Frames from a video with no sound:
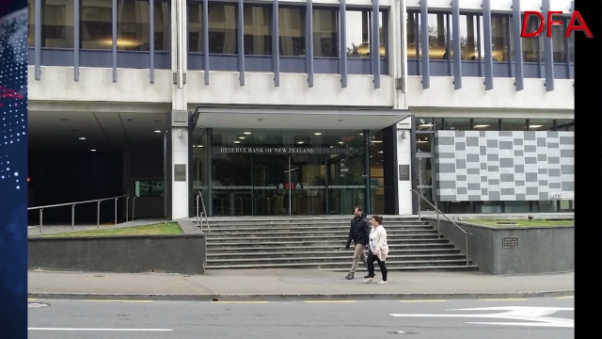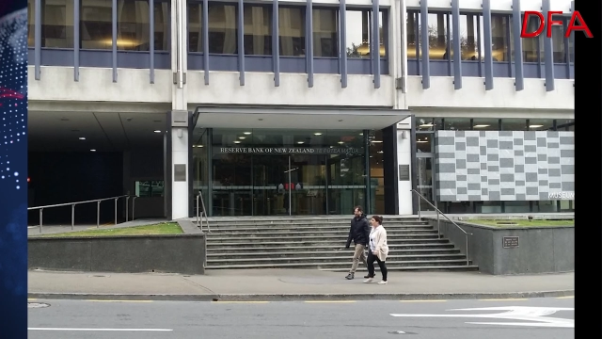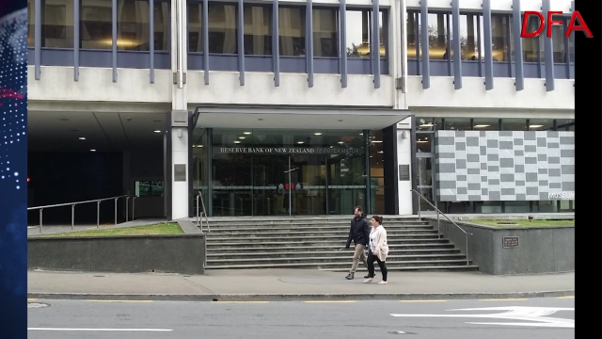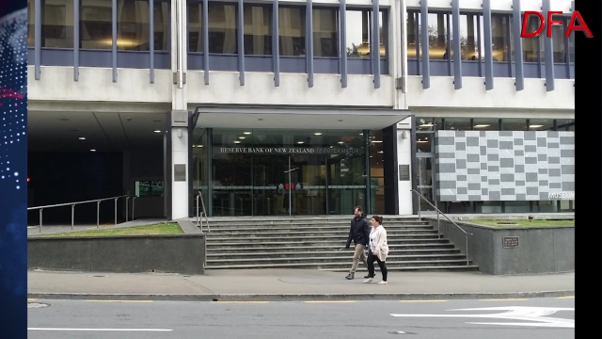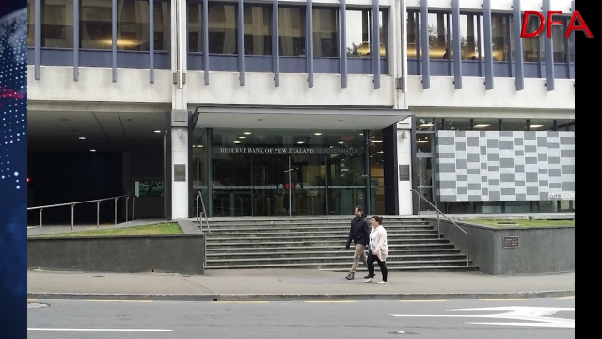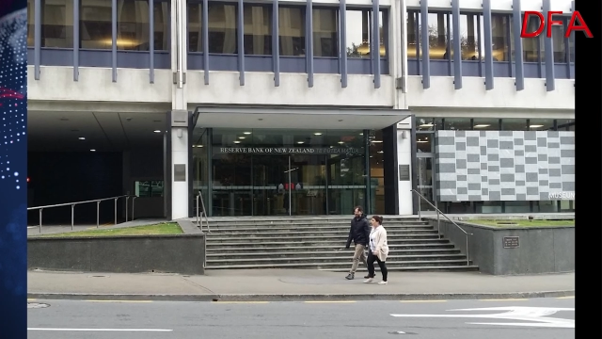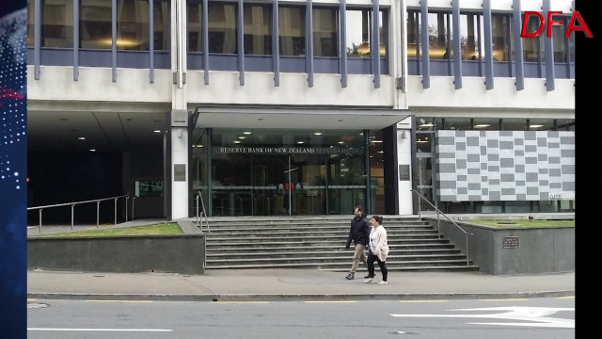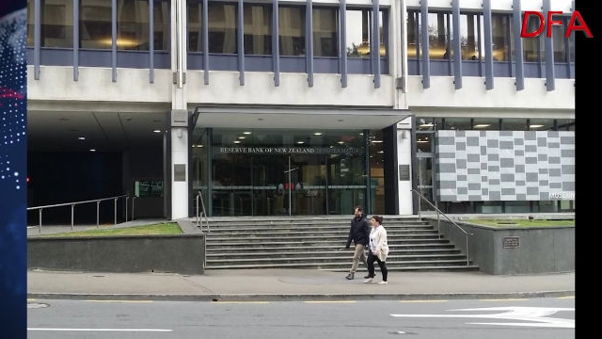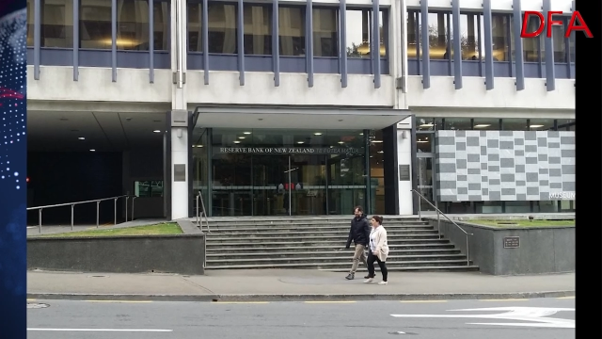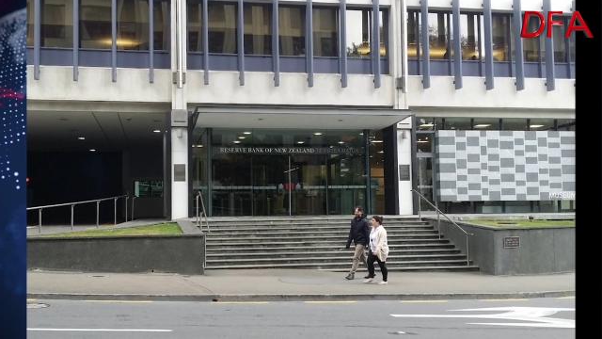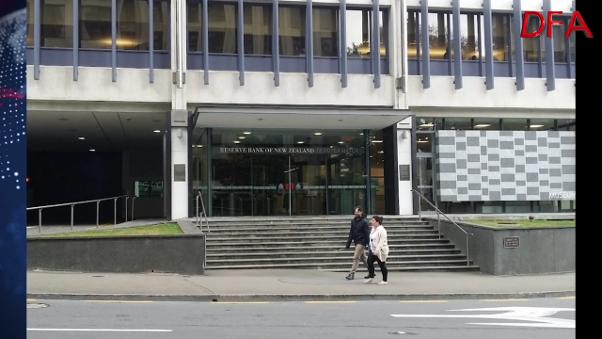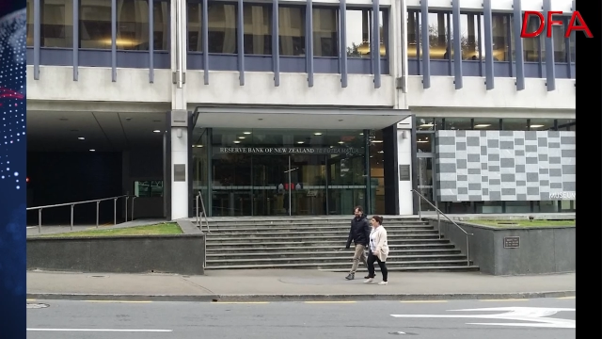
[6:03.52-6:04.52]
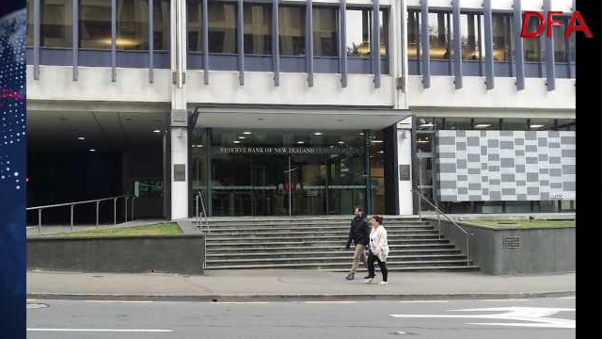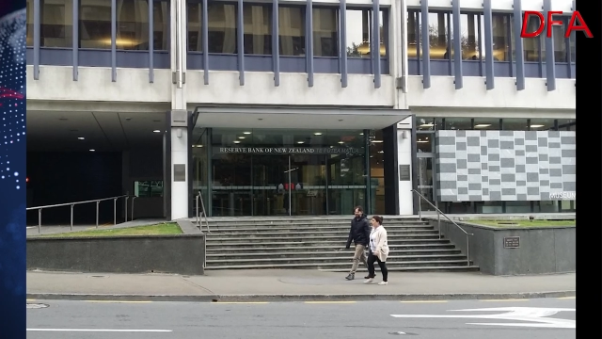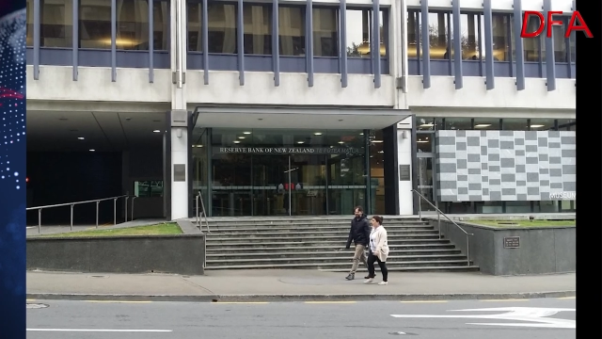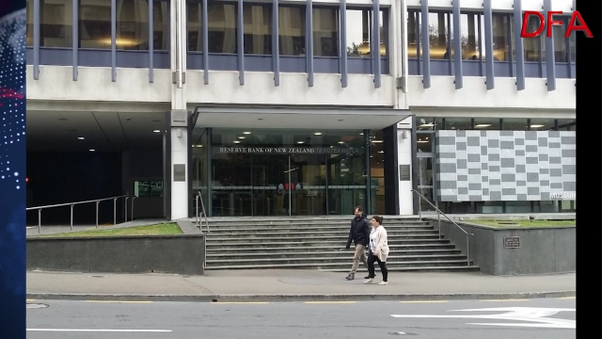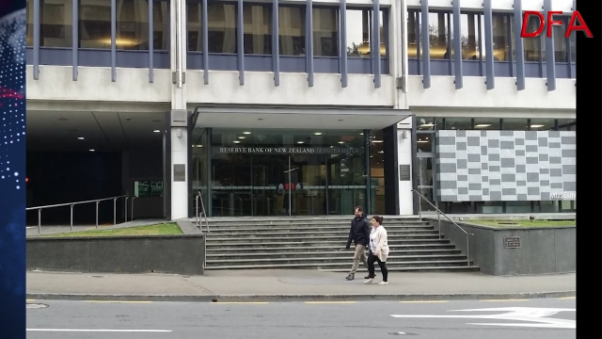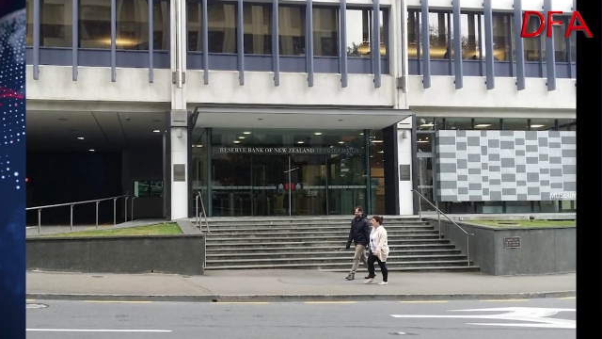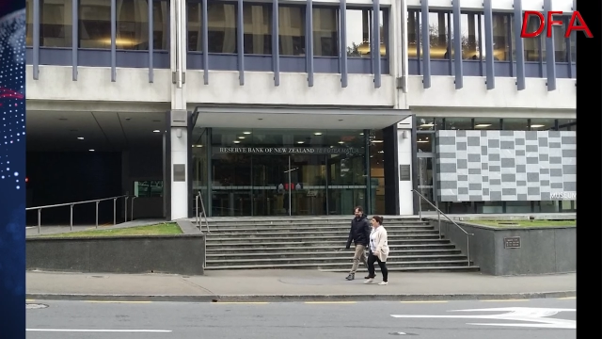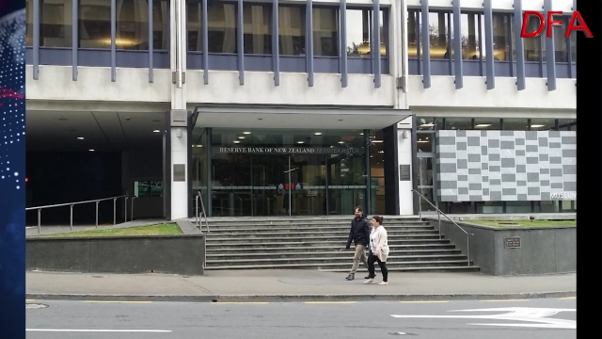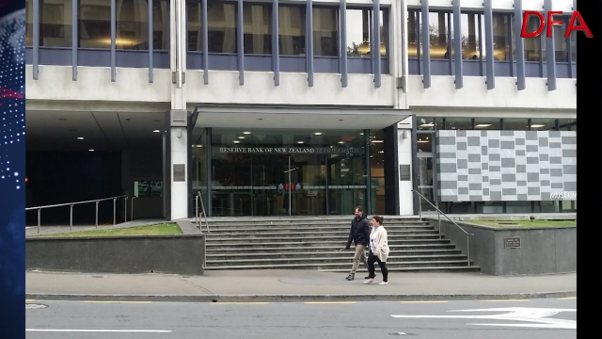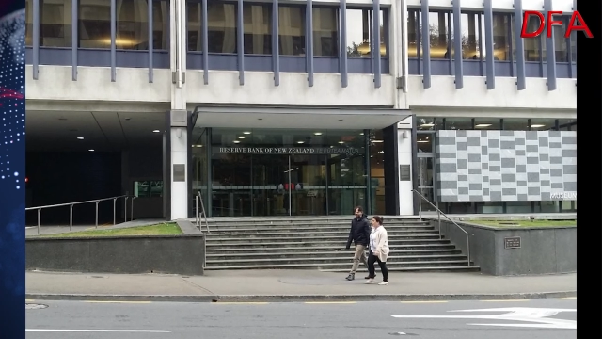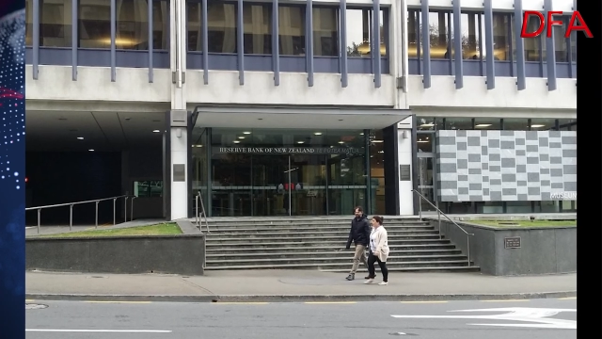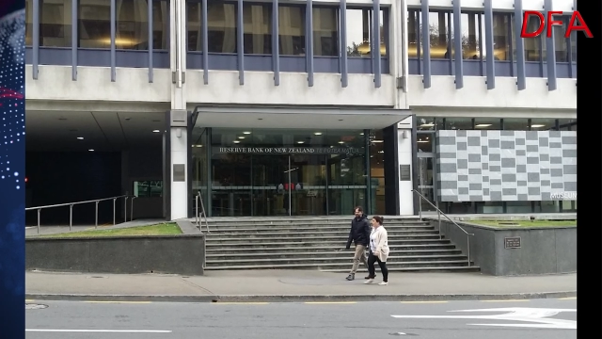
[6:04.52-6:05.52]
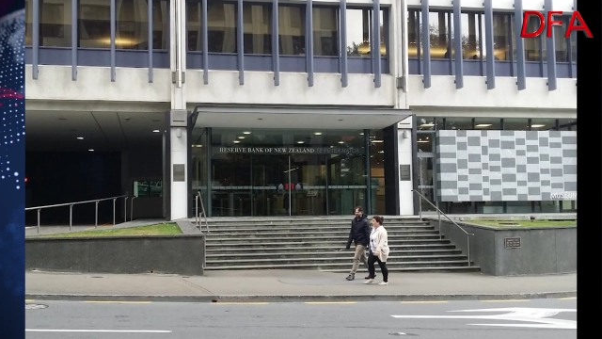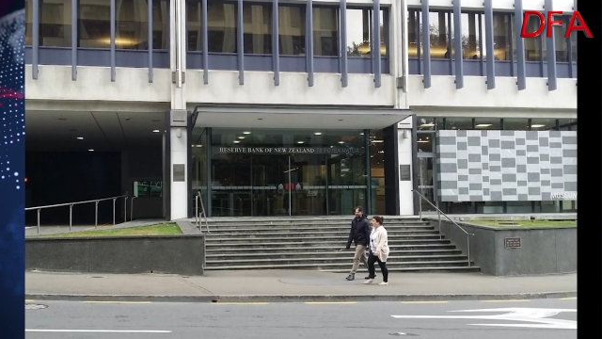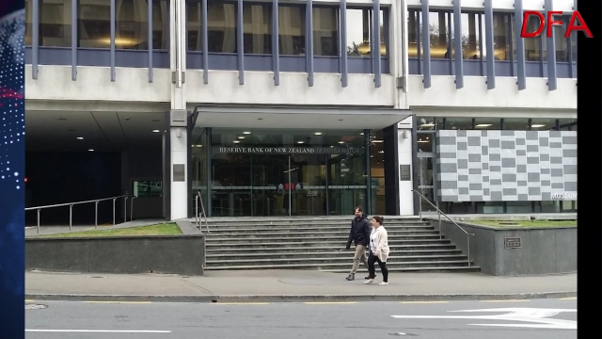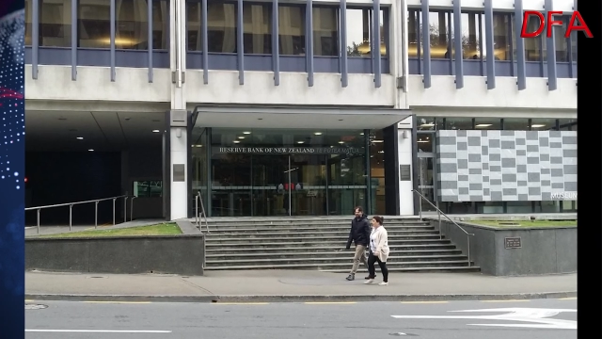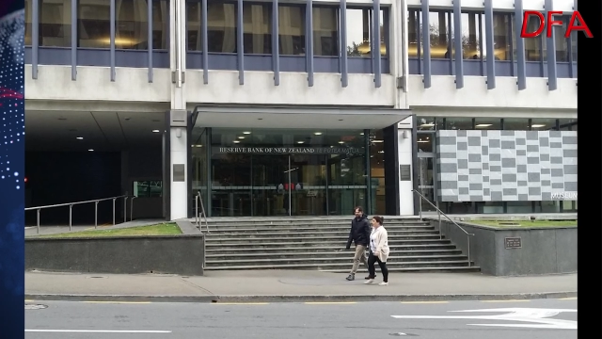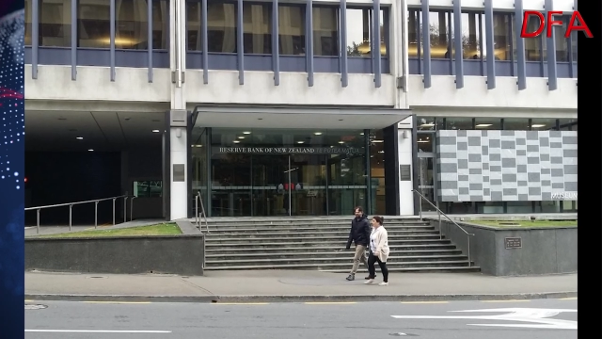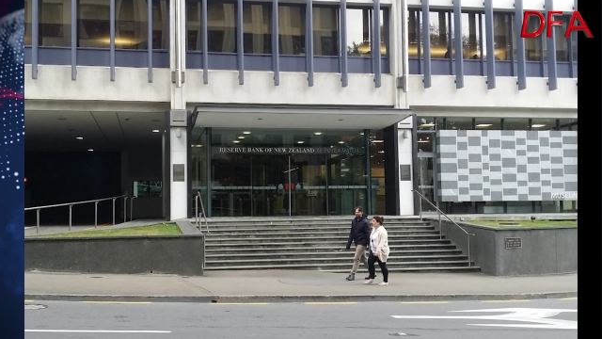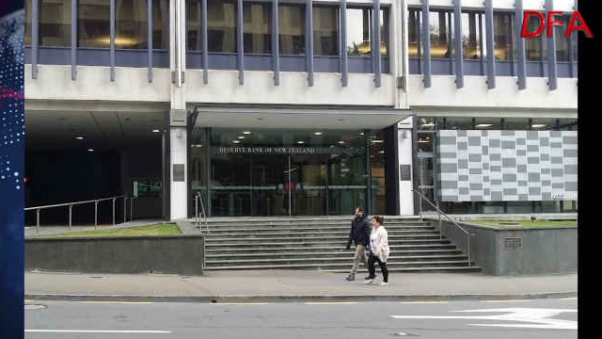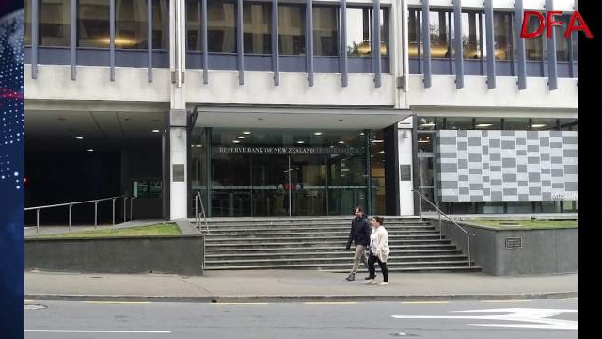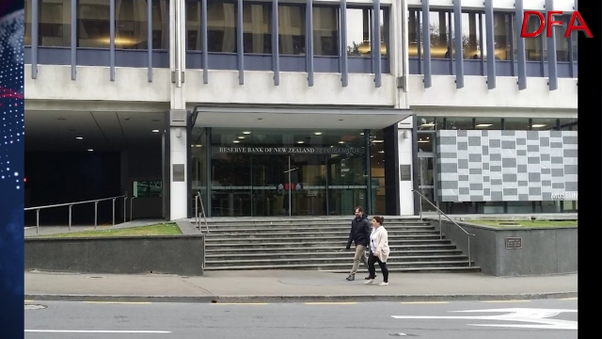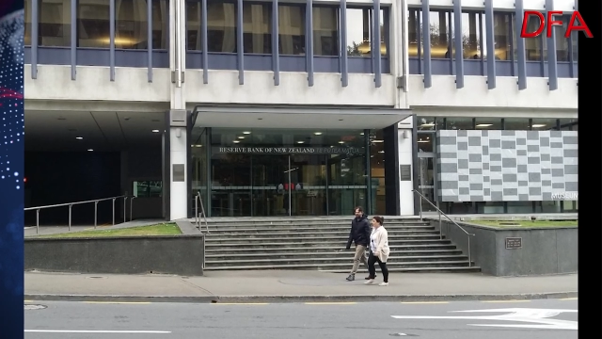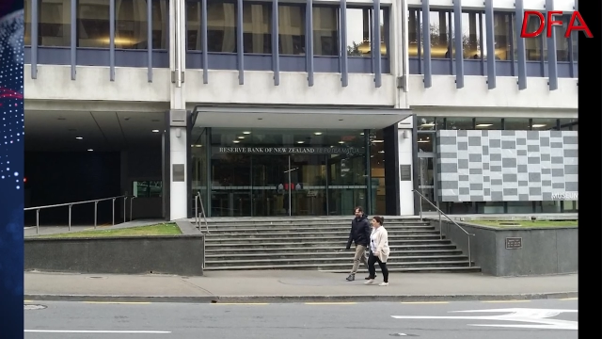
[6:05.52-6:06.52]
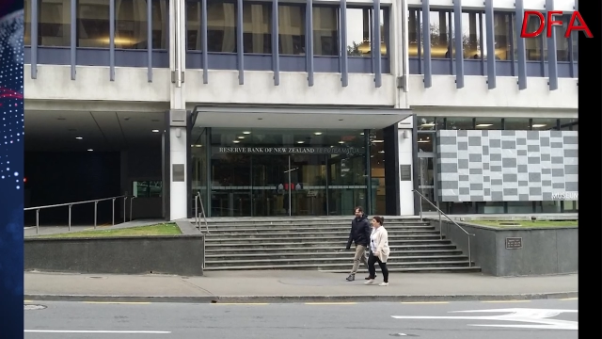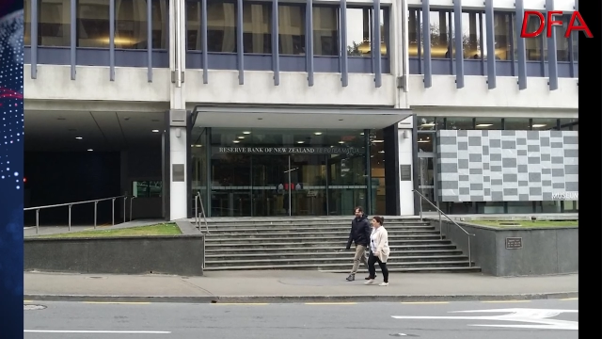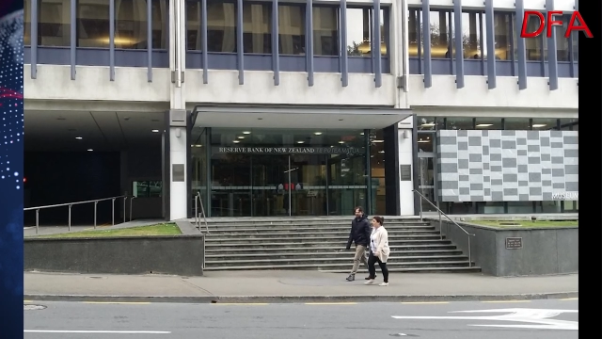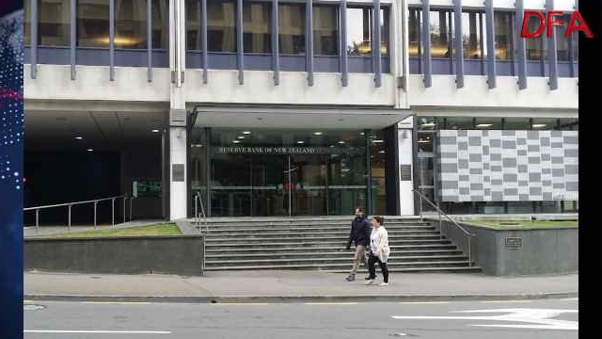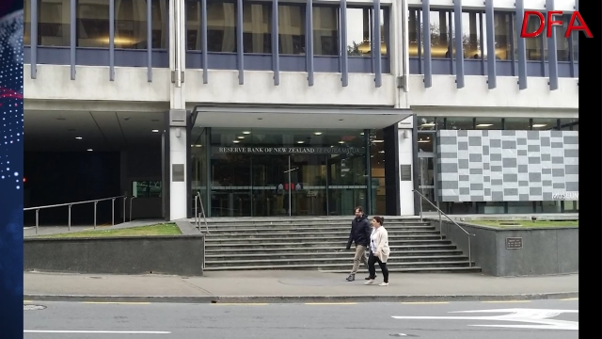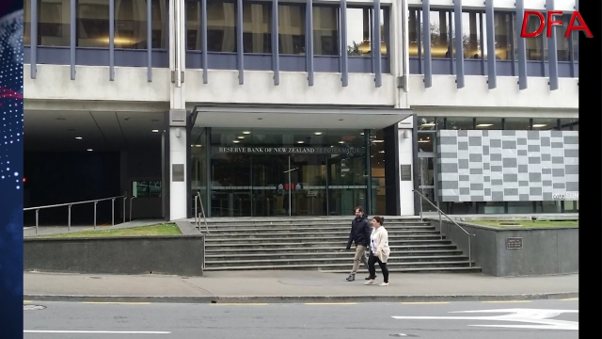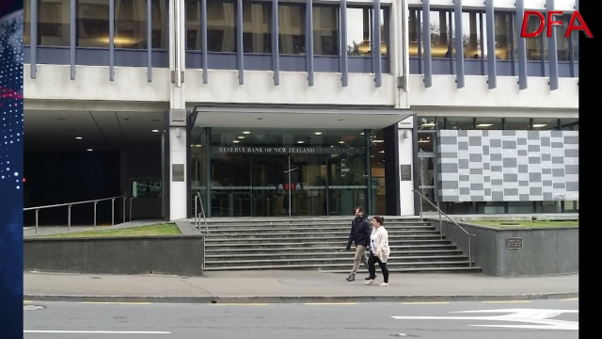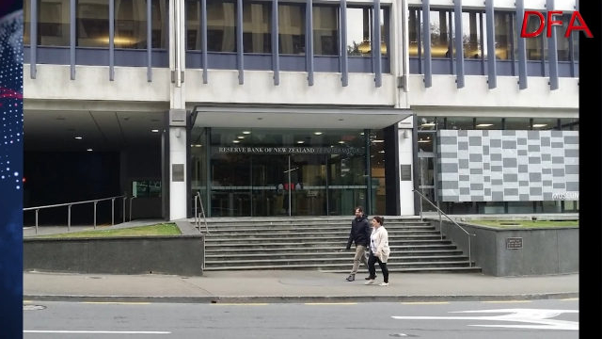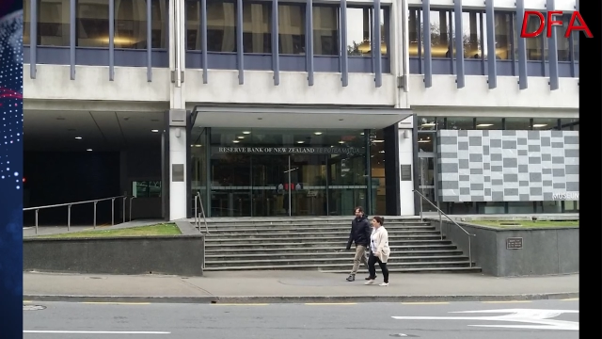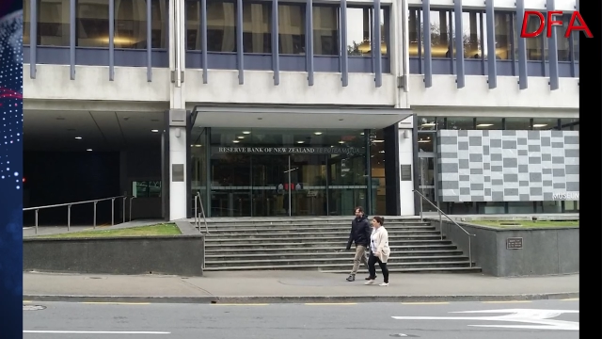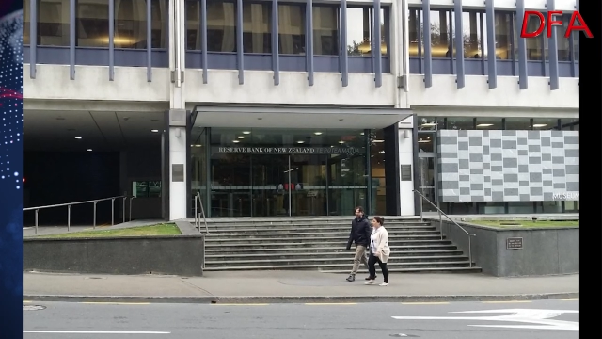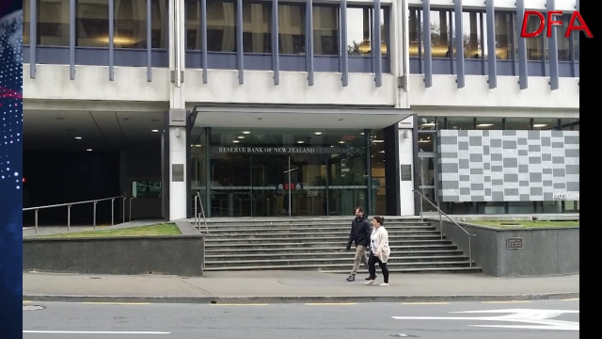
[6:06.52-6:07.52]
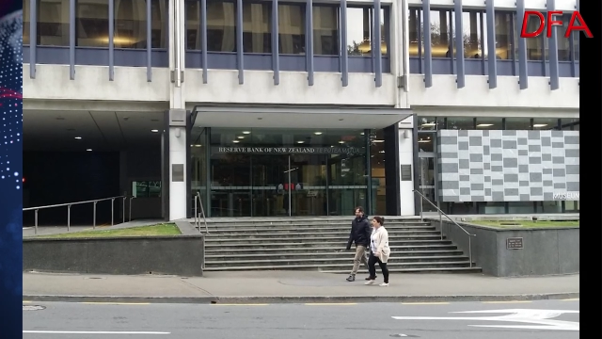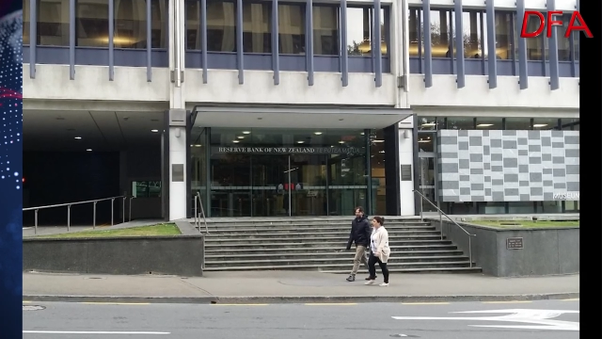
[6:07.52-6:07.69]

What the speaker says: Nobody's mouth can be seen.